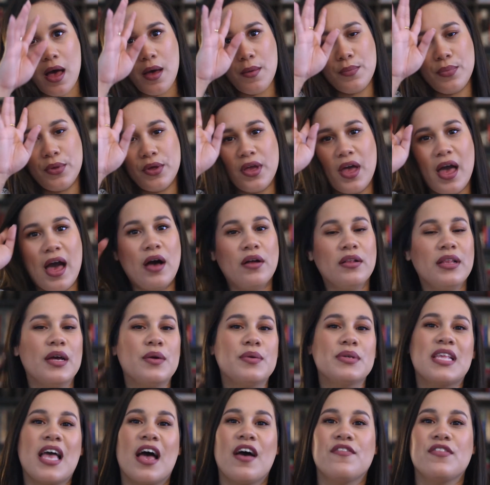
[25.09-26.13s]
Book Outlet
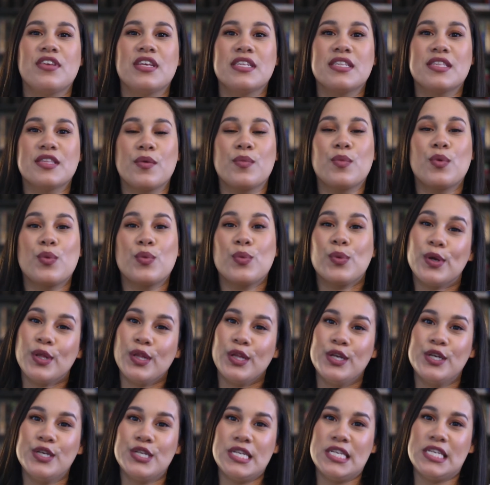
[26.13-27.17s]
was having some
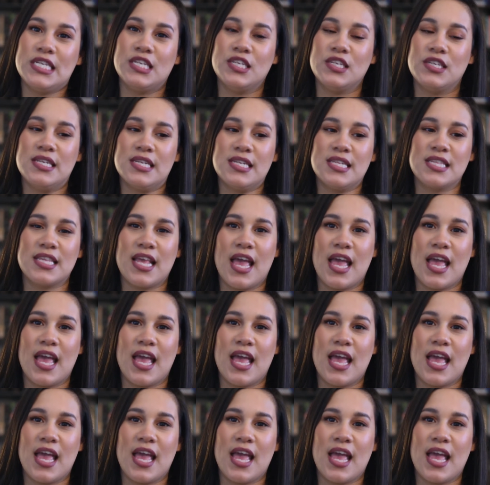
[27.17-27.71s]
really good deals